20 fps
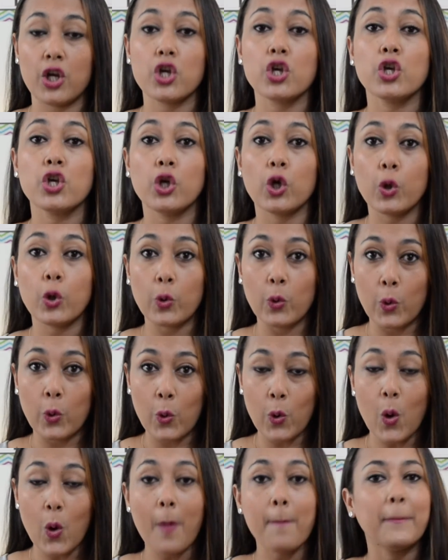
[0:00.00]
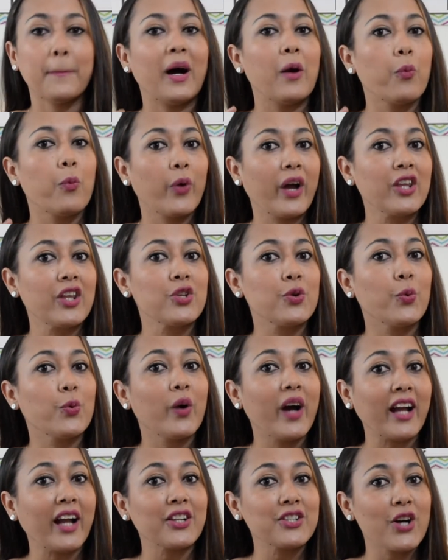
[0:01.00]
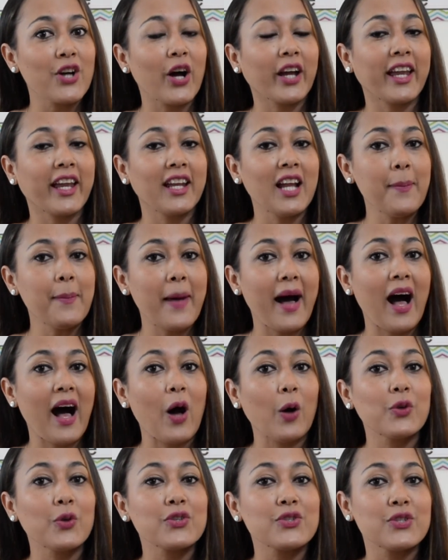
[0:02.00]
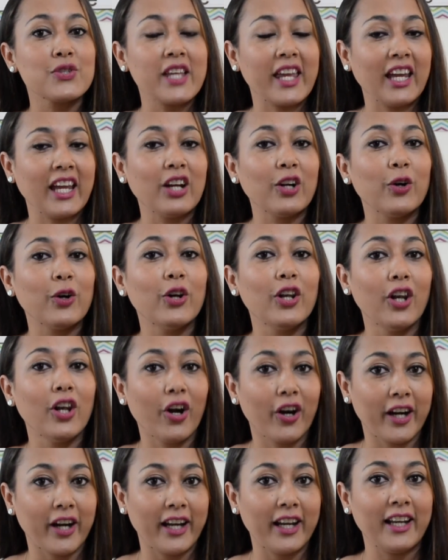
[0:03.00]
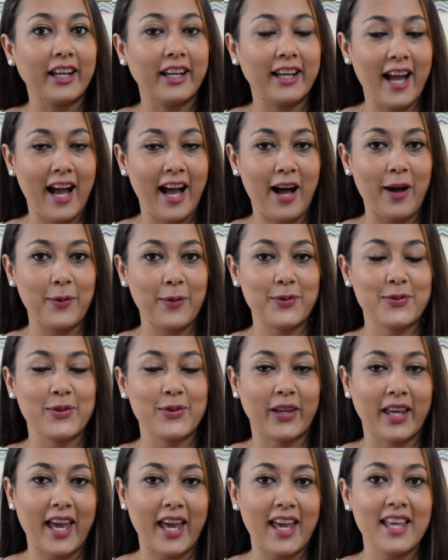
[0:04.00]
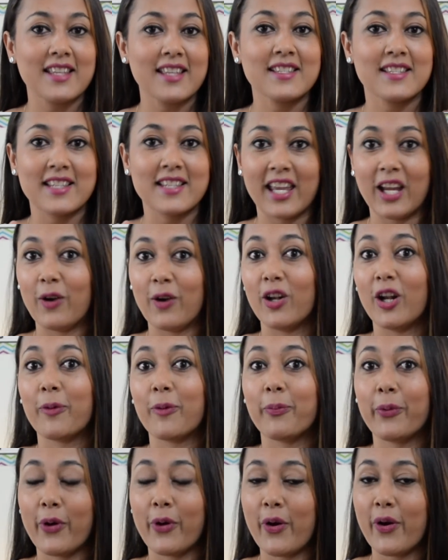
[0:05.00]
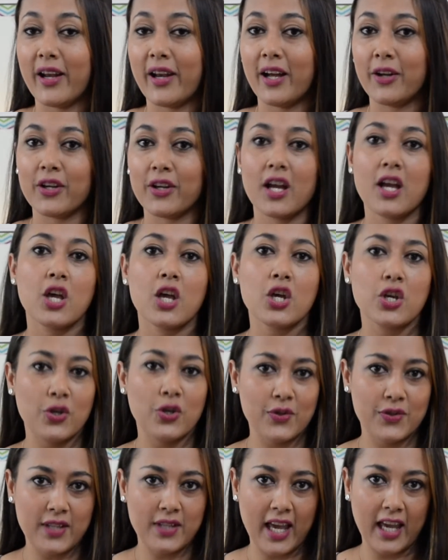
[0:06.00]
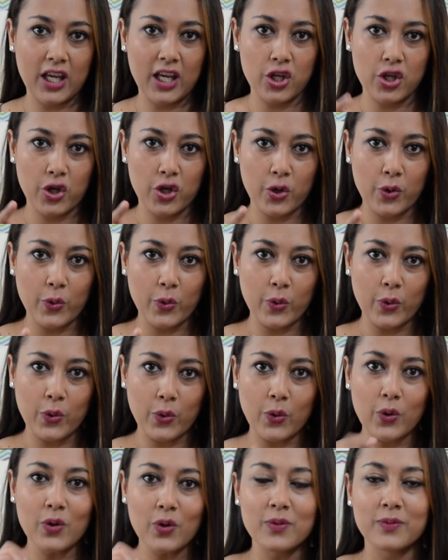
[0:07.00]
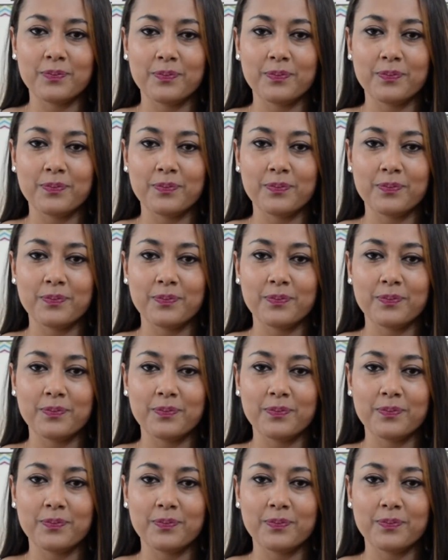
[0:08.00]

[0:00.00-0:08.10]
you, but when you are talking about singular nouns, okay? Singular pronoun. You say you